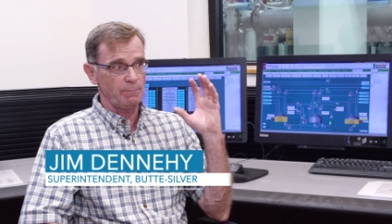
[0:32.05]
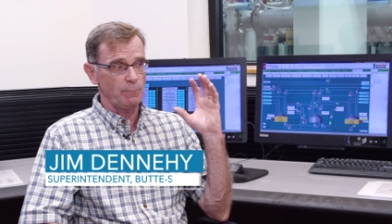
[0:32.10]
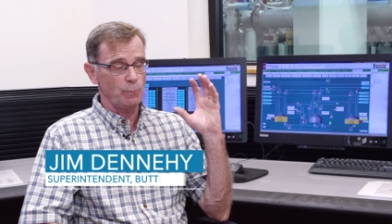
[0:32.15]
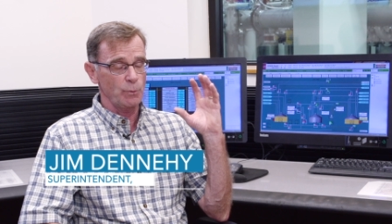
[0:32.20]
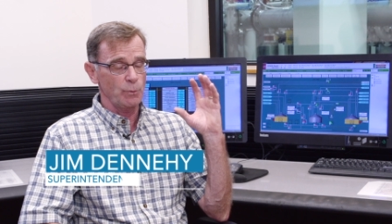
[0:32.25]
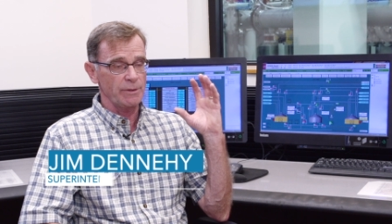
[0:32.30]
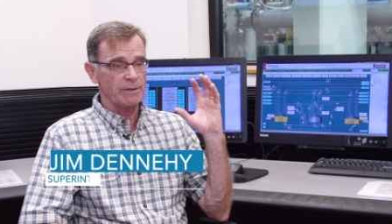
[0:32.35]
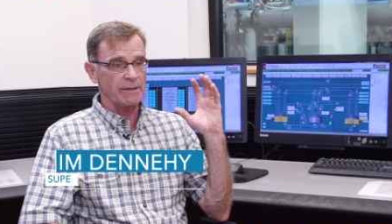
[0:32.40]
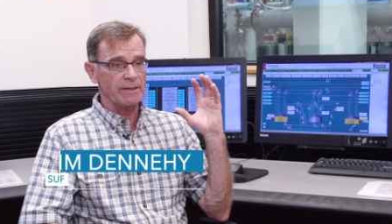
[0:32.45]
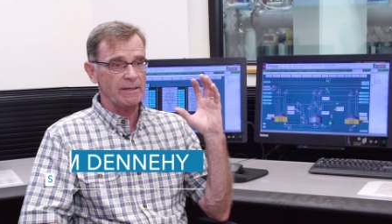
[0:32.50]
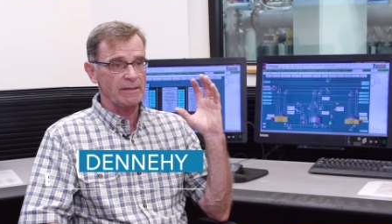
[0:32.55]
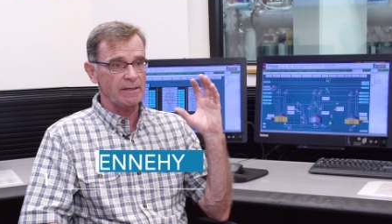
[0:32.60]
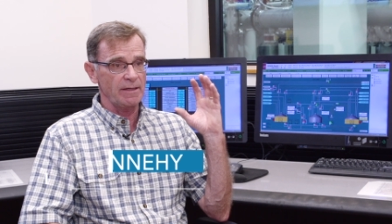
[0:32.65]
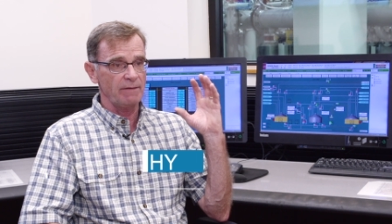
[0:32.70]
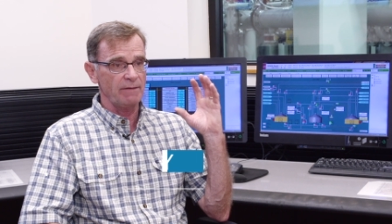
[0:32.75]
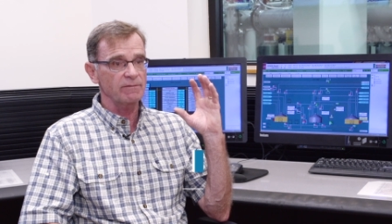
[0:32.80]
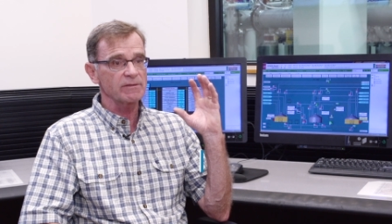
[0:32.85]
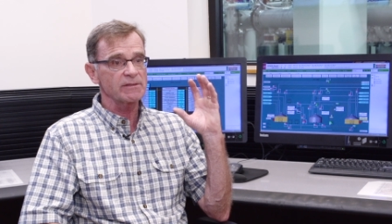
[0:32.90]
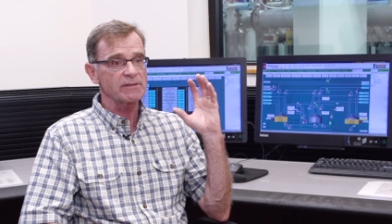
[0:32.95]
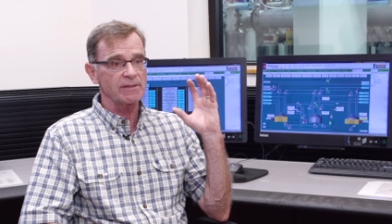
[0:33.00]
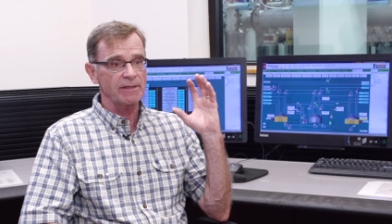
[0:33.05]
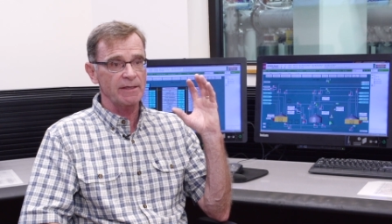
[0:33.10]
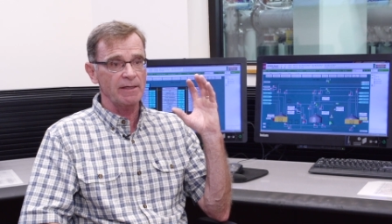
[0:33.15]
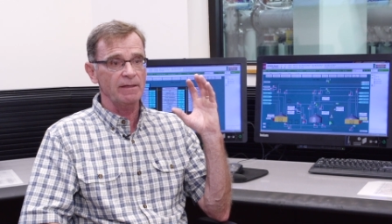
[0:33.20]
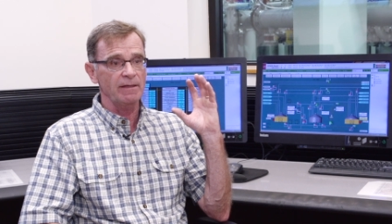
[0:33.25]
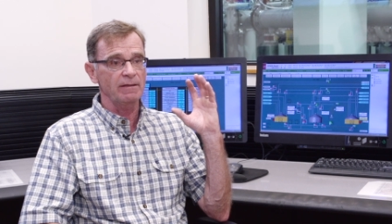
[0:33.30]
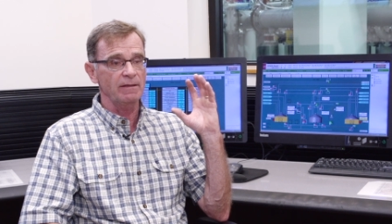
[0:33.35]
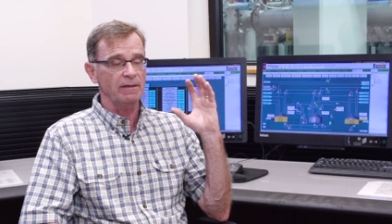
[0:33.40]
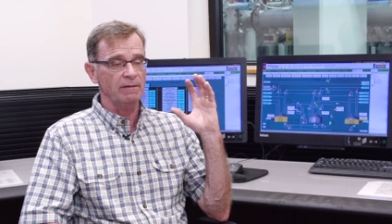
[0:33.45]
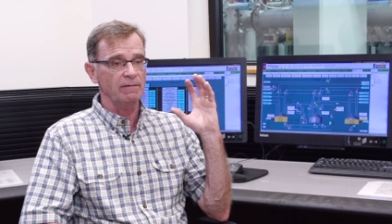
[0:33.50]
really
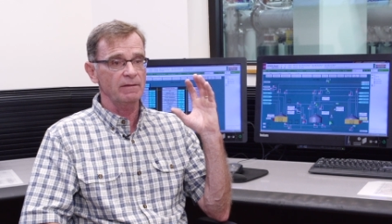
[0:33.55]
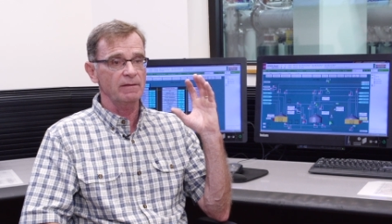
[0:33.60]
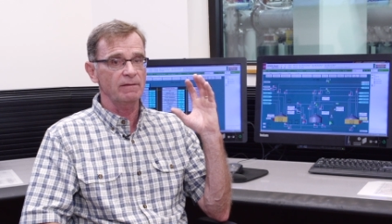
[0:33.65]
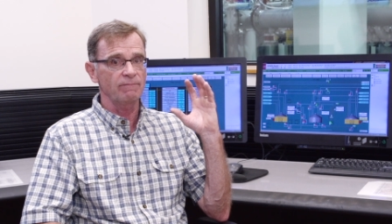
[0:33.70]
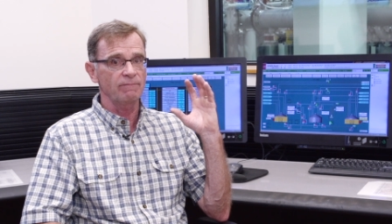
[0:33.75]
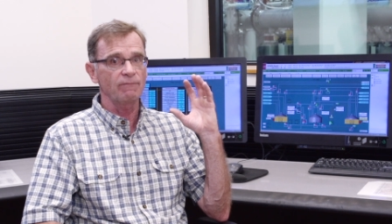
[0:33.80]
devastated the, the